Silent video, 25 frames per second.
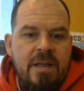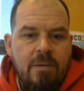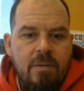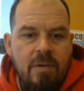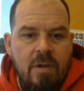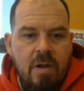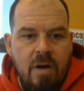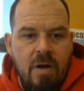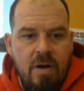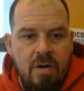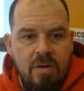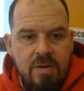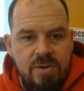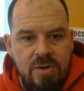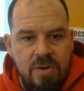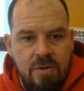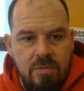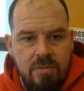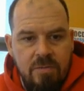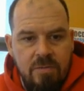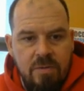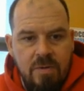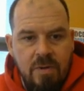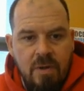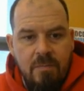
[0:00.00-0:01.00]
And they will
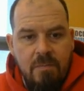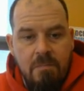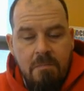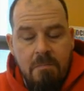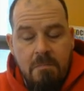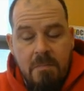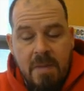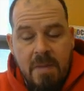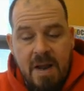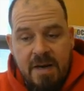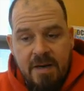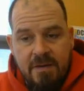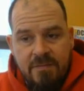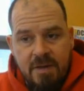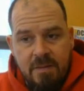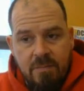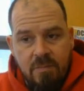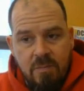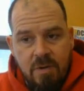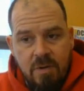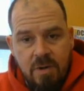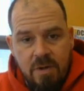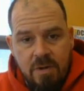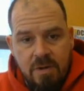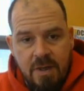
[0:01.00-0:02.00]
also, many of
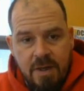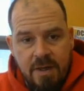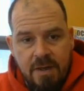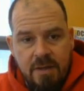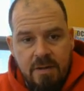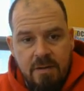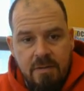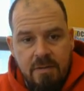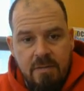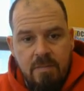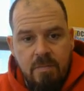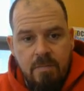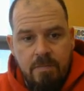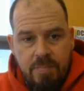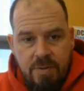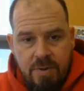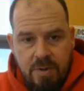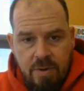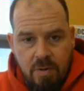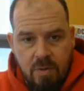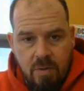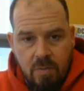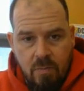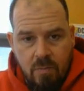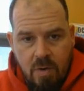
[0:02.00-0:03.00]
them look like
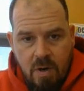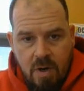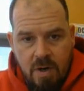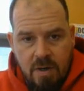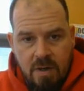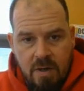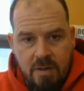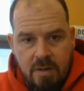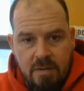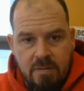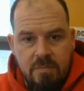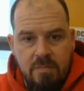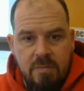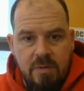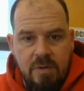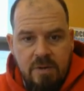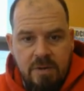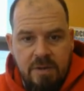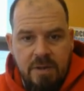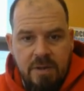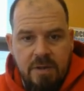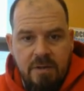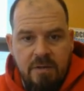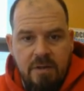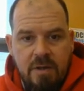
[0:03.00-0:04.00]
pure water,
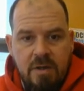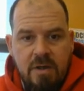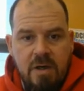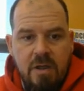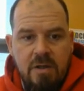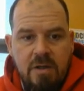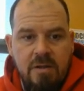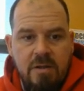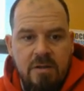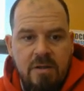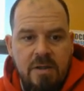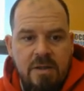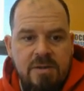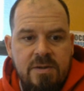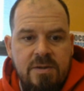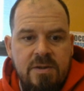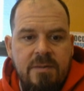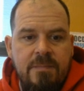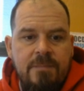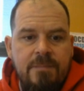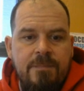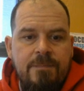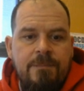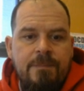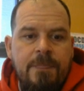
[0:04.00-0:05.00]
clear and
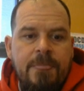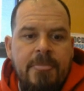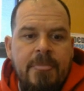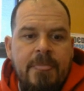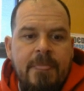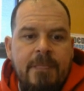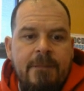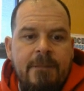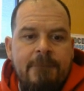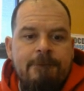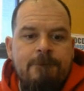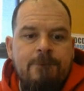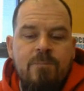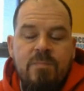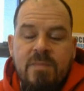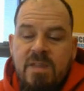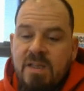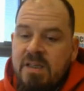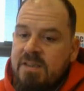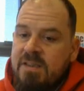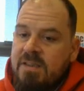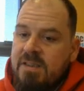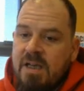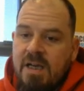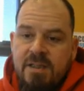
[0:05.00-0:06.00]
colorless.
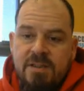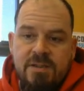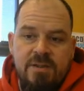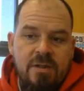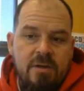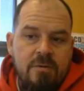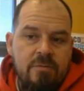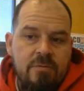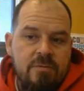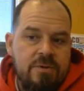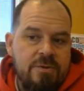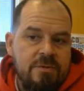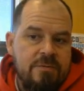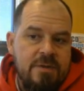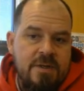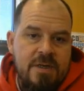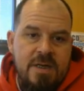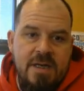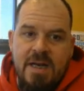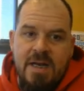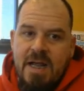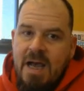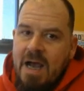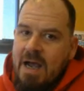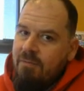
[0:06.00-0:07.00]
These guys, though, do
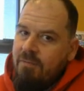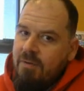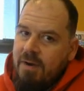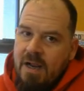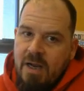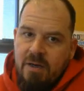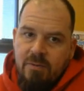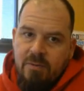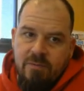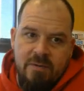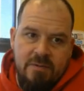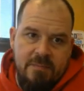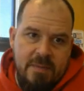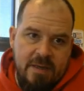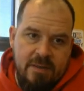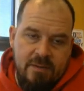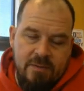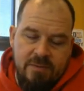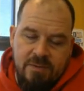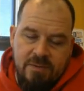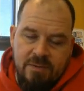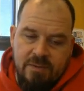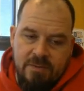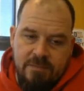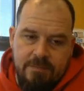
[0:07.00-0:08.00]
not react with
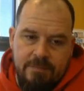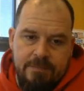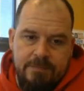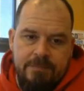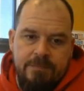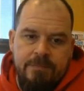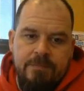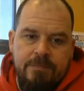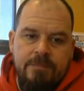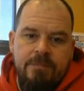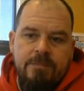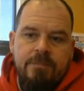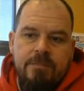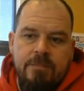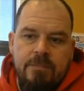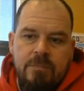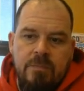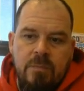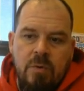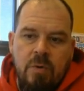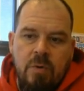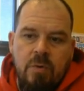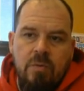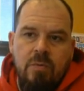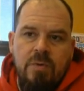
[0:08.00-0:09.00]
metals.
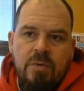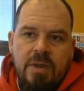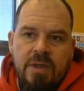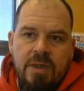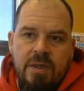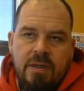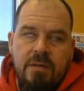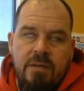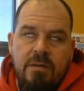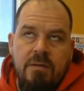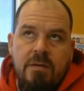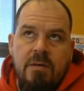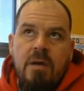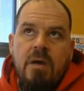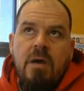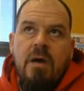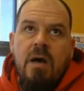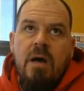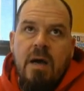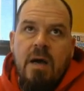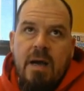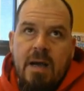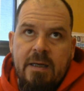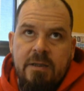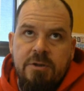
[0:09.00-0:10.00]
Only
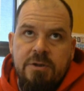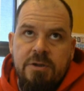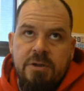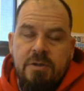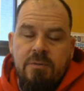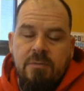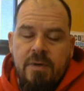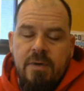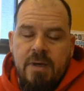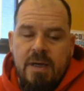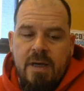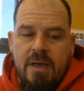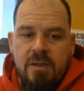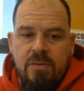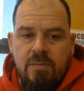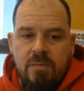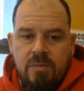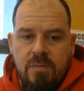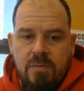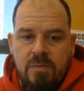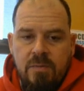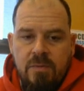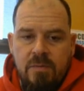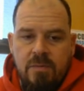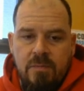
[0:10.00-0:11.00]
hydrogen reacts
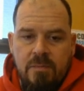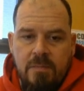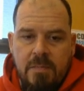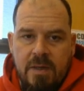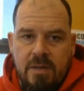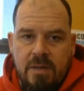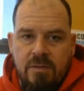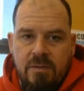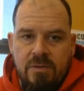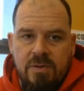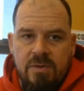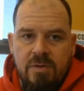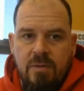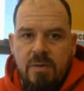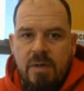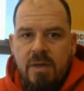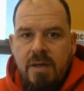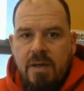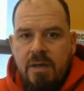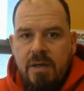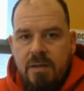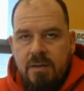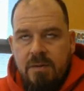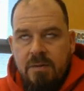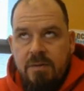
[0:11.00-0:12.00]
with metals, so
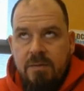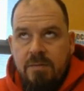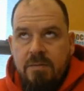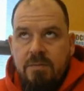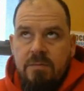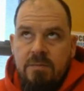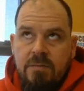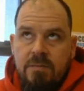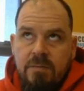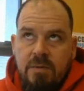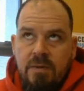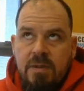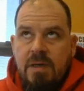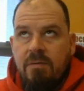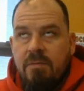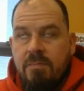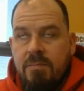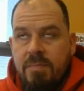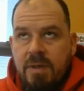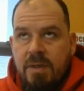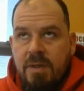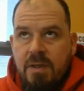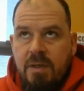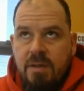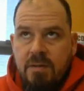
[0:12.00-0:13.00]
that
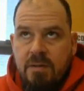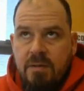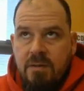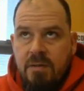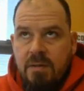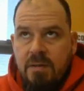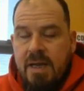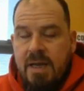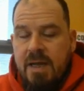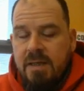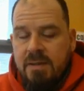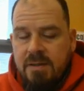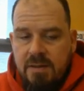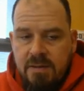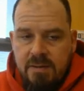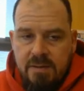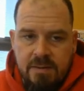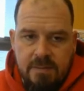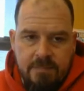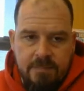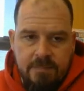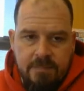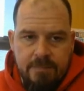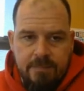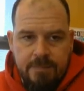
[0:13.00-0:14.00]
would be
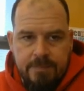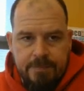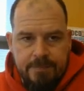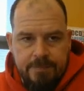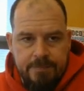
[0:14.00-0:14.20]
acids.